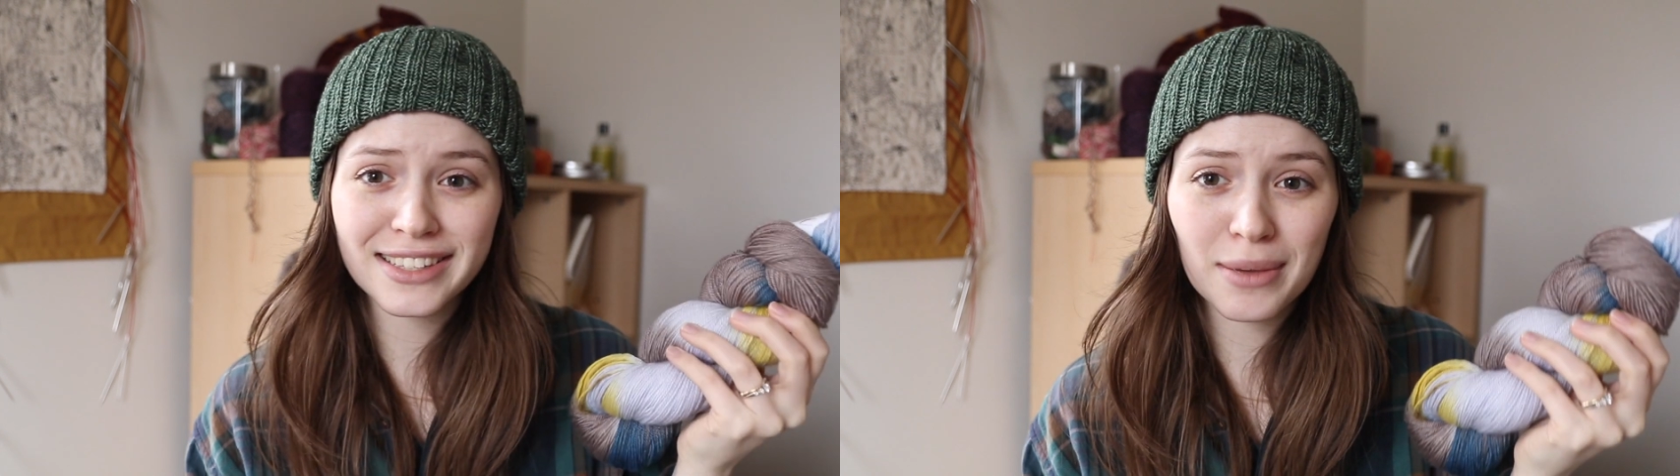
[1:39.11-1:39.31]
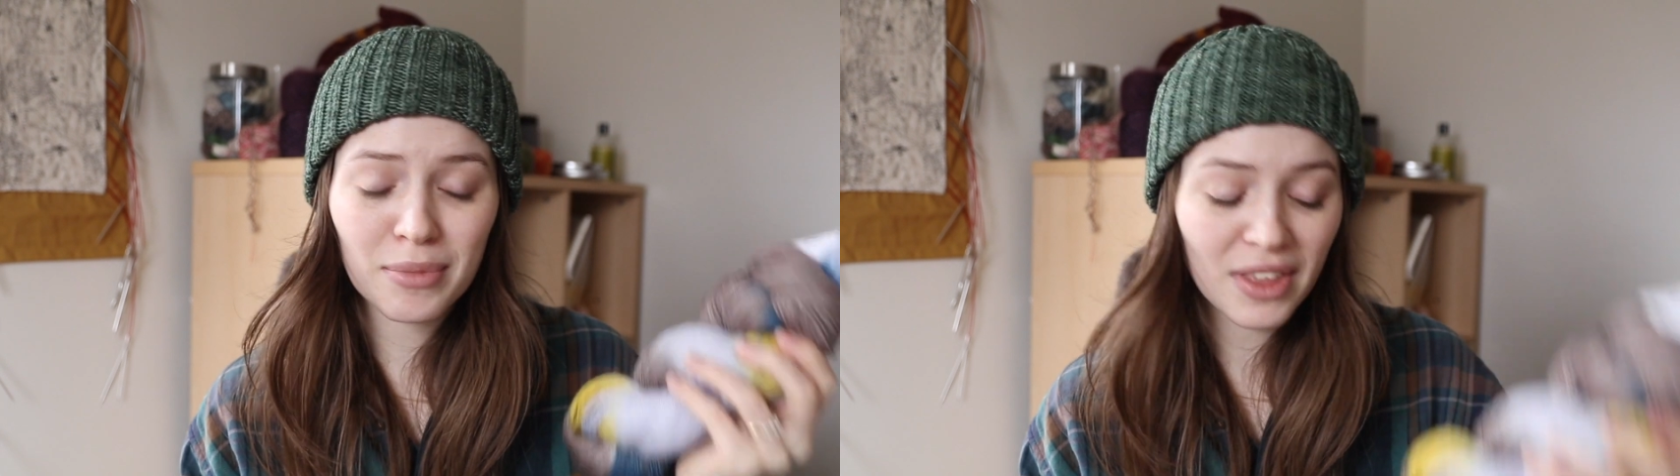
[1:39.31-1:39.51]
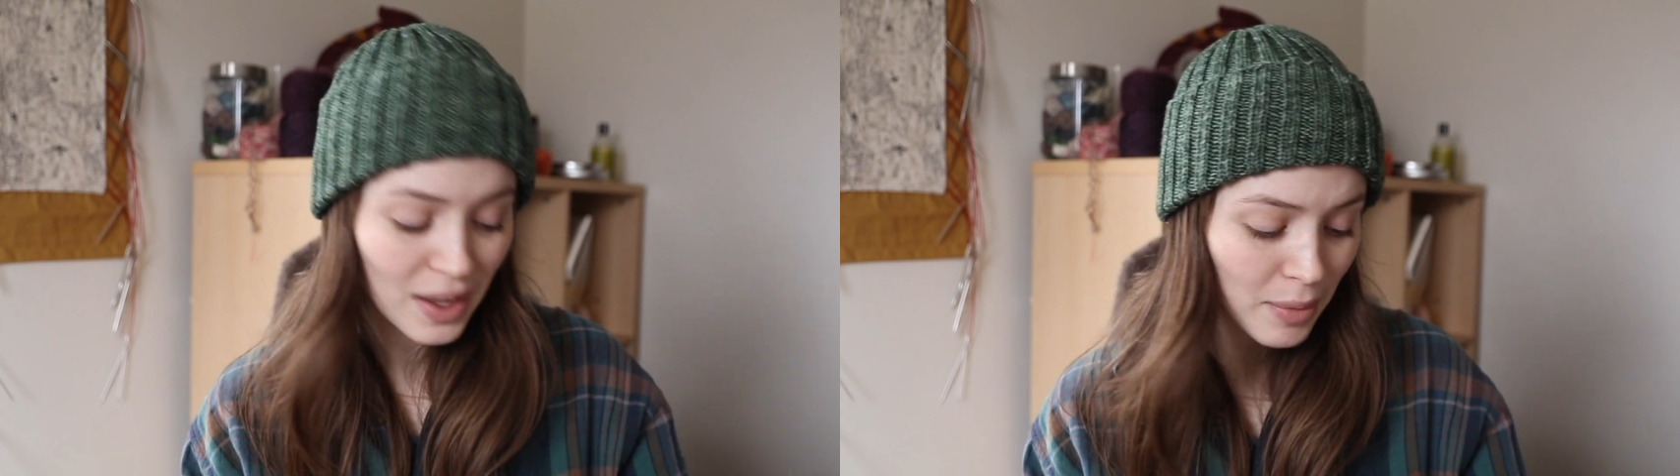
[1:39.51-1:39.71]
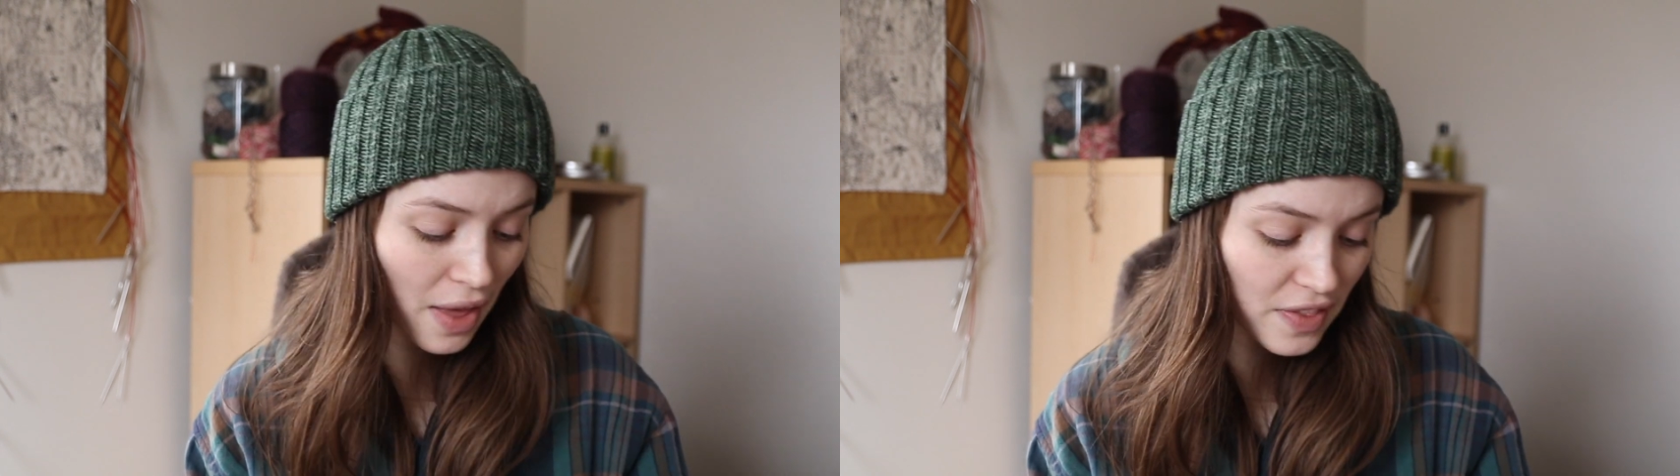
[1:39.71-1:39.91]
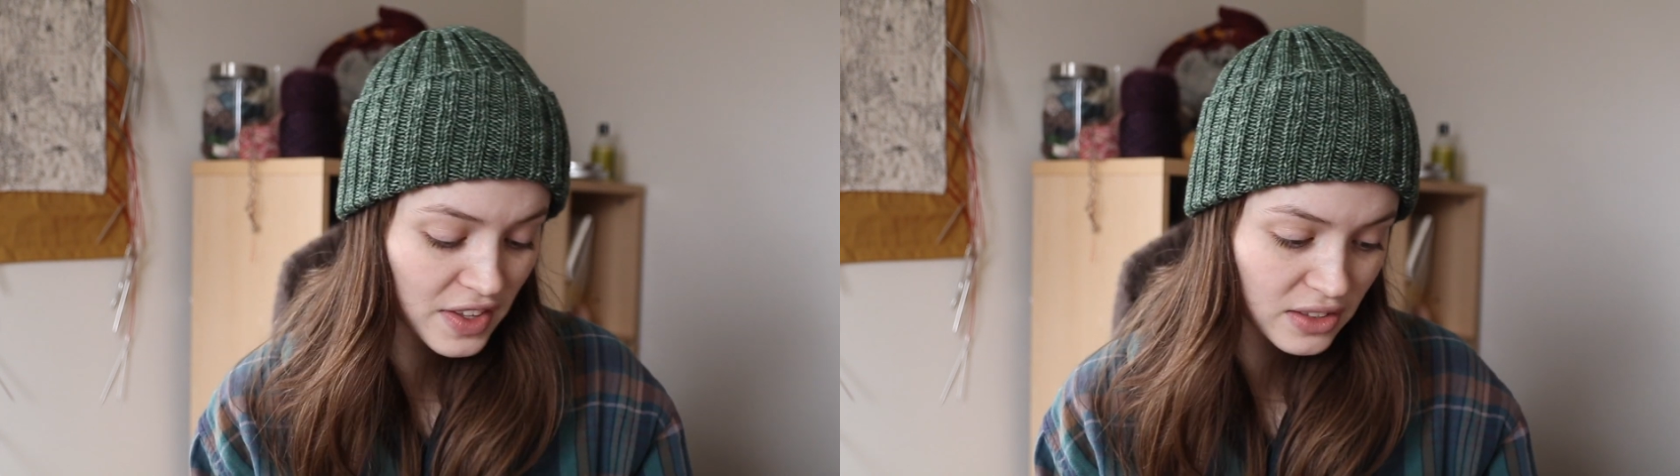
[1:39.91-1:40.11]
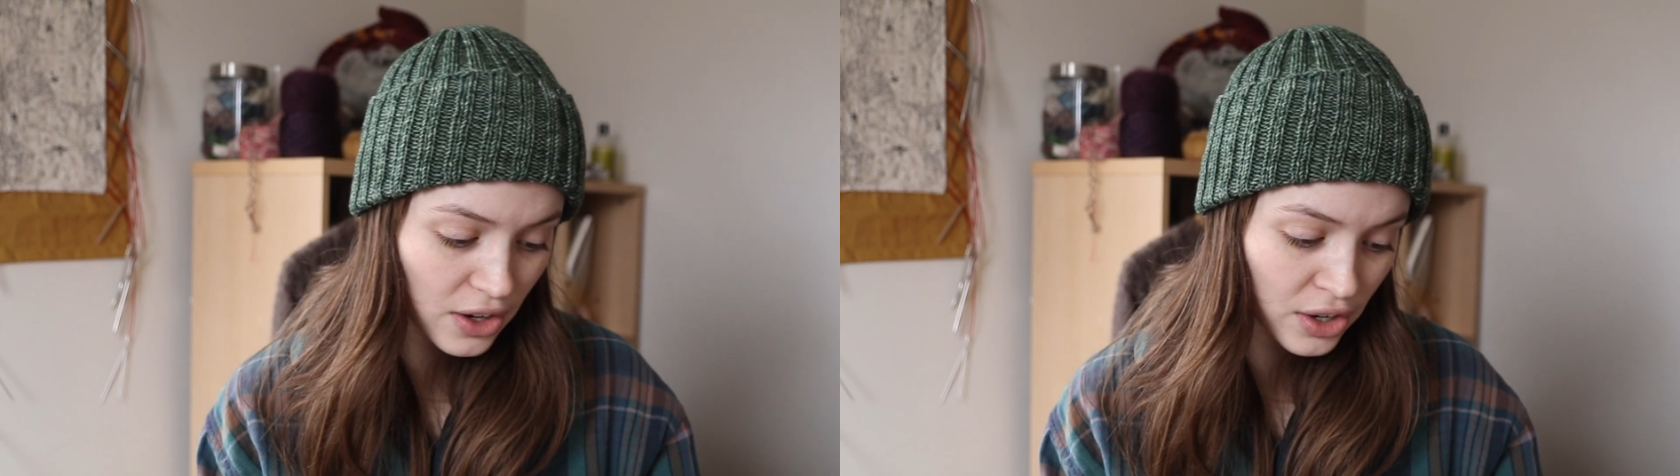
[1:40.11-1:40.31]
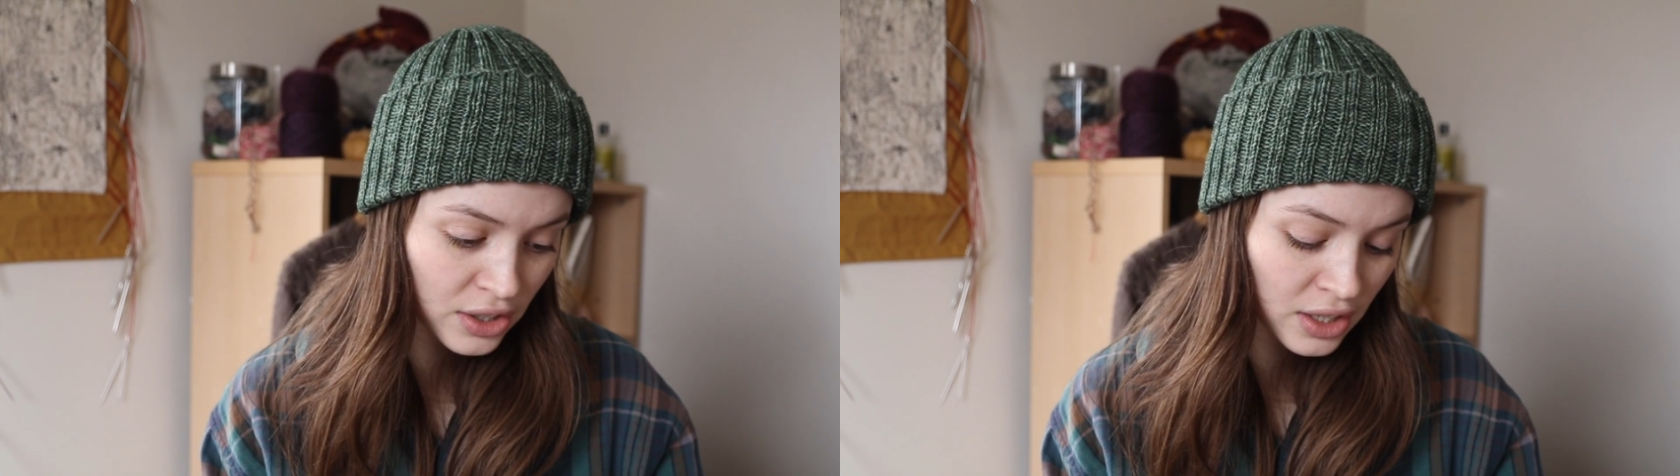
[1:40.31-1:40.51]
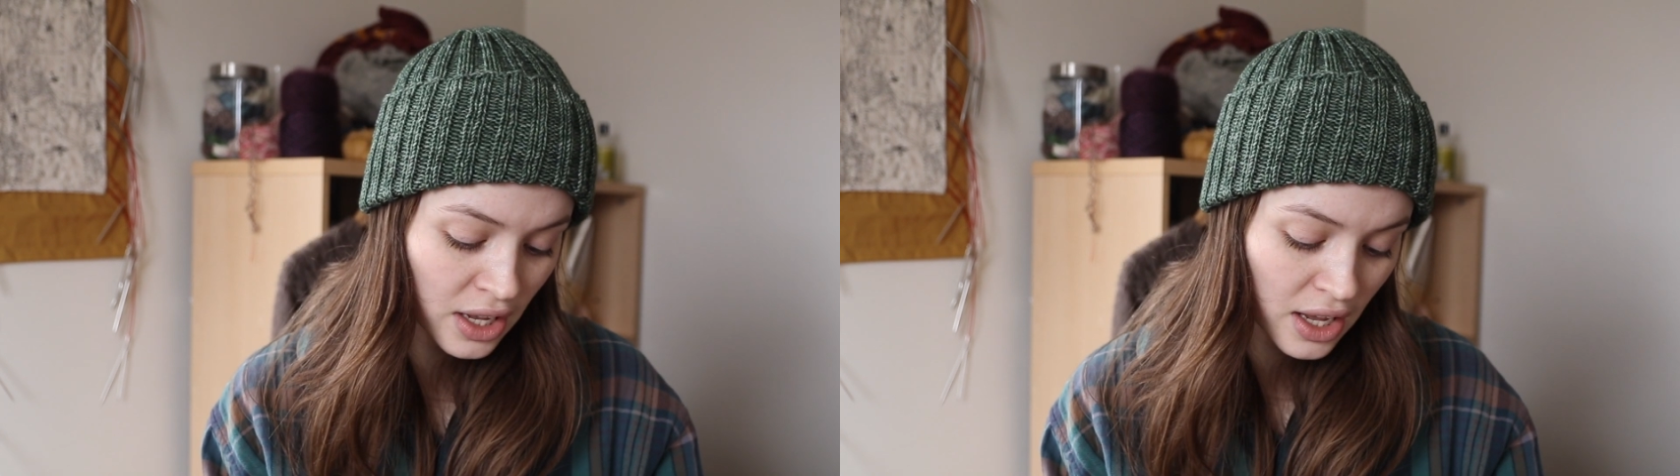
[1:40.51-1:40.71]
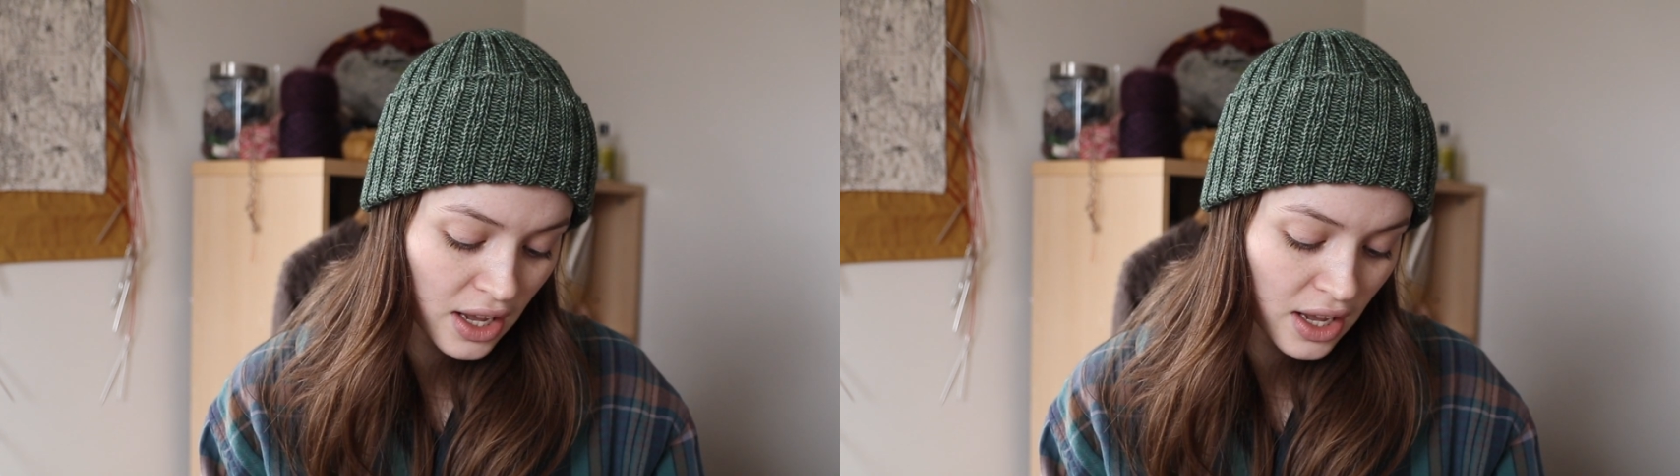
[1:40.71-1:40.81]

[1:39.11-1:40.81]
same thing about this yarn,